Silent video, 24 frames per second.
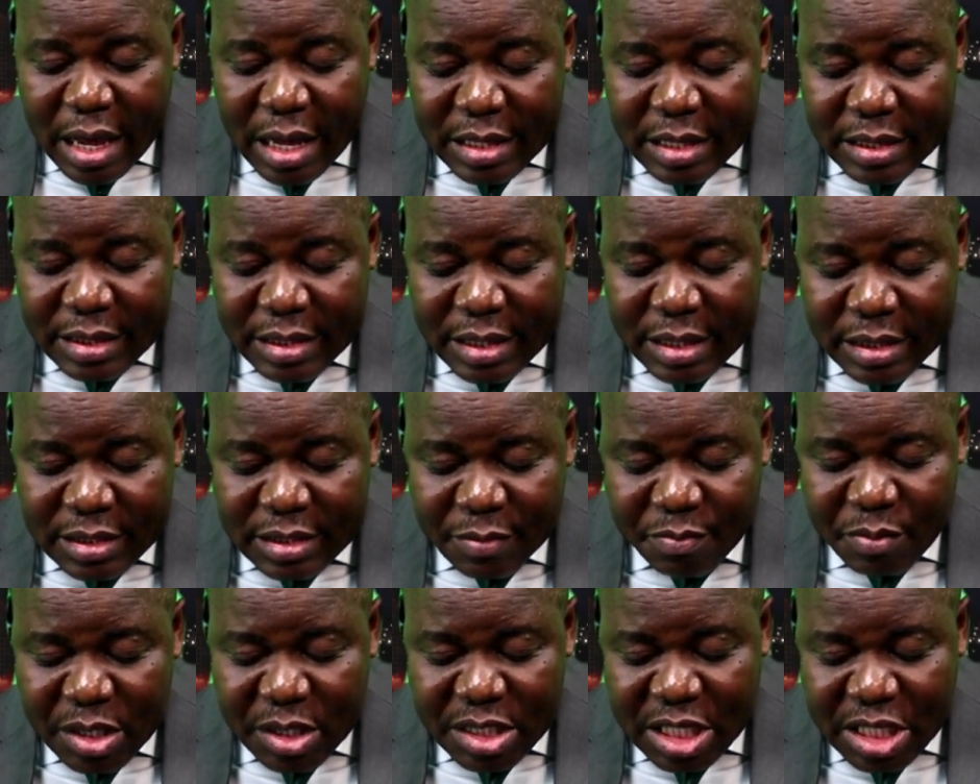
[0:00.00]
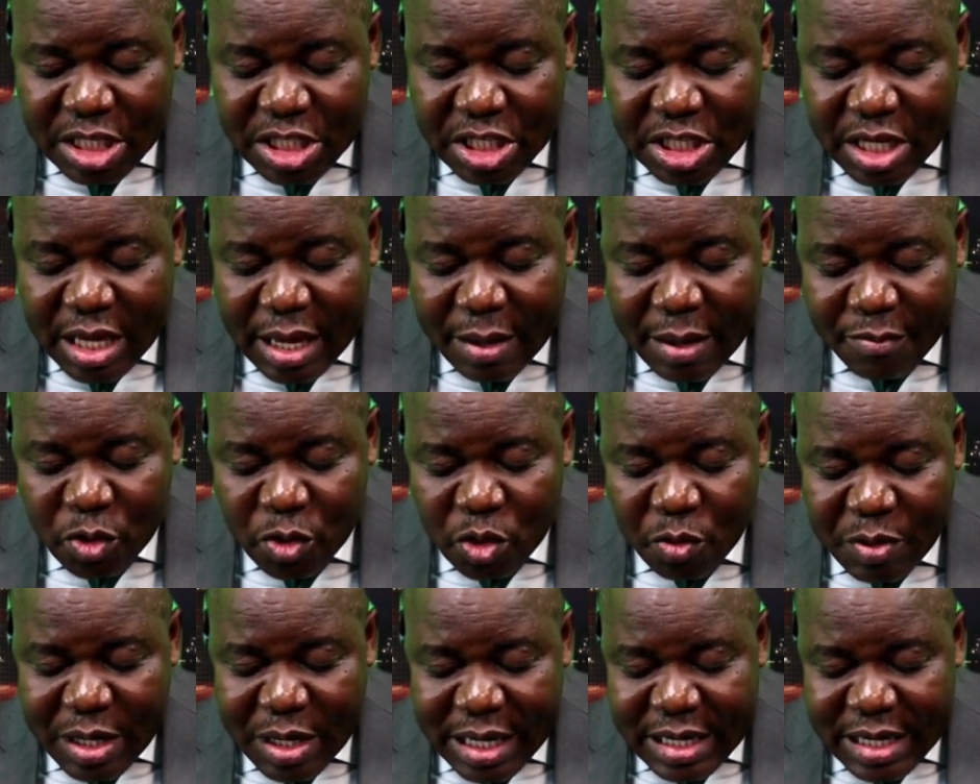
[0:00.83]
This message came to
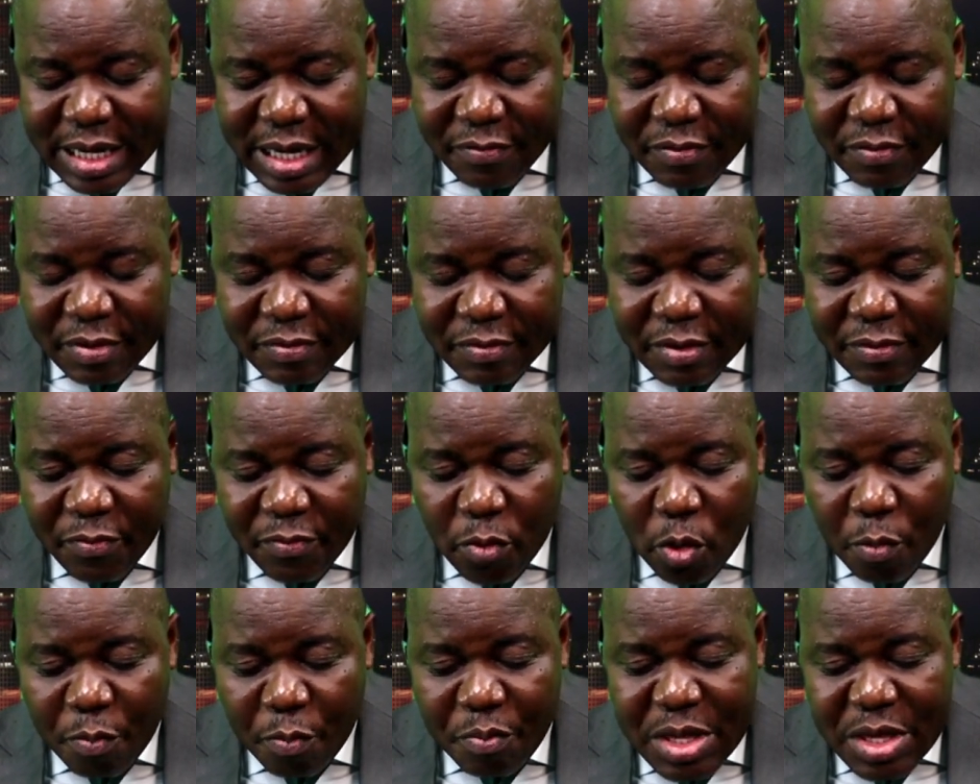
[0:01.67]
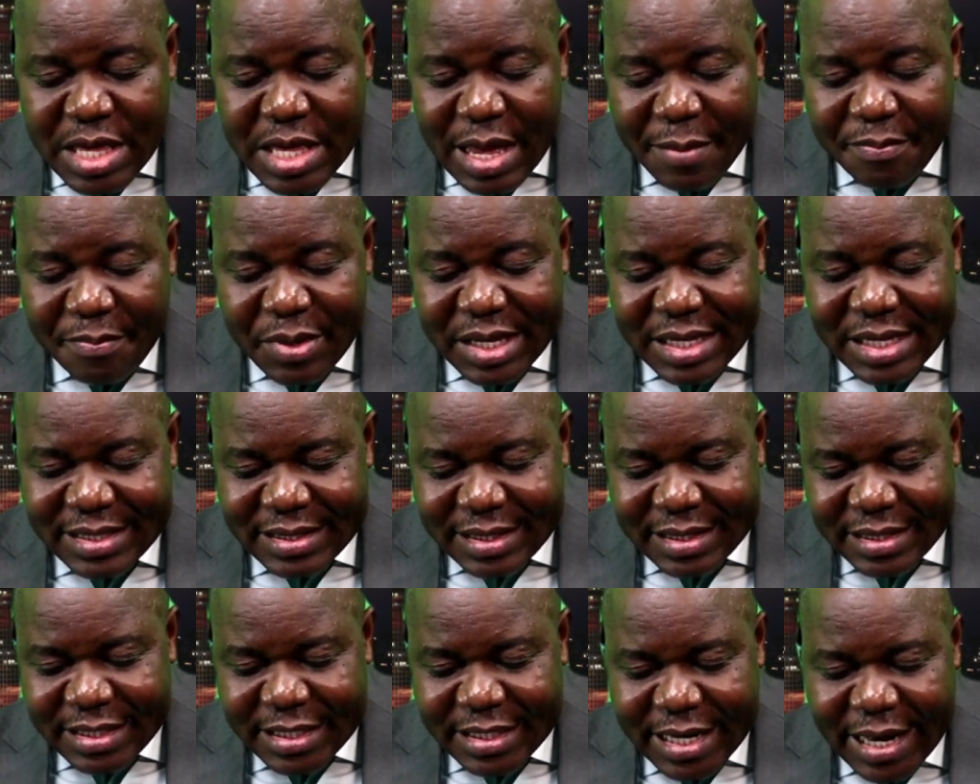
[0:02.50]
me at 8:54 p.m.
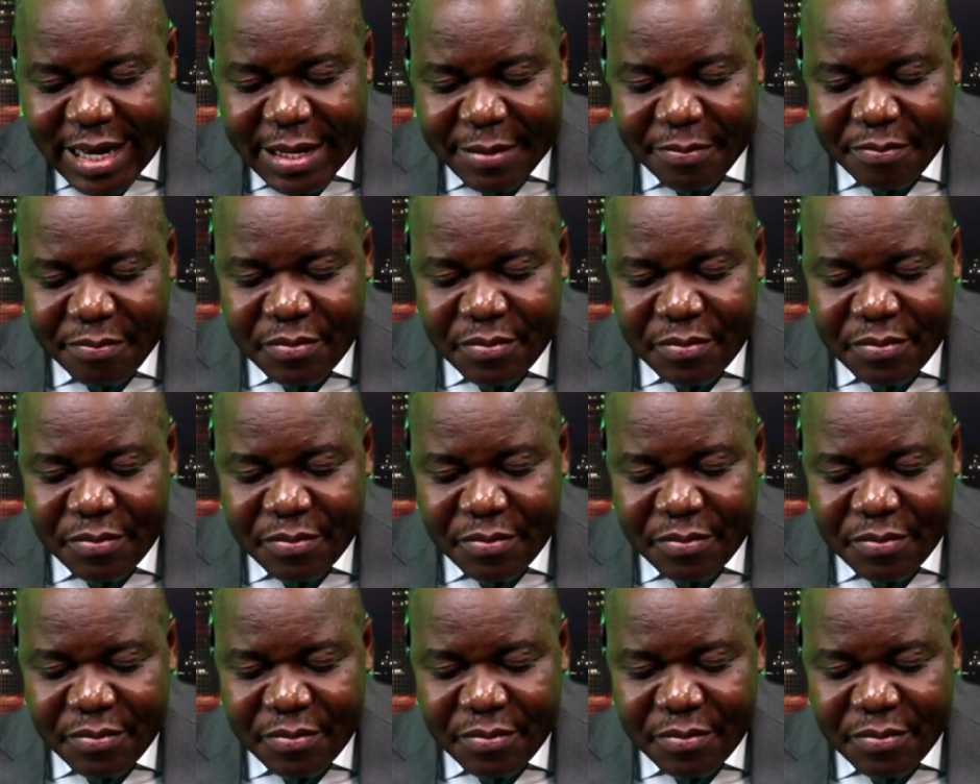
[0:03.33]
Eastern Time.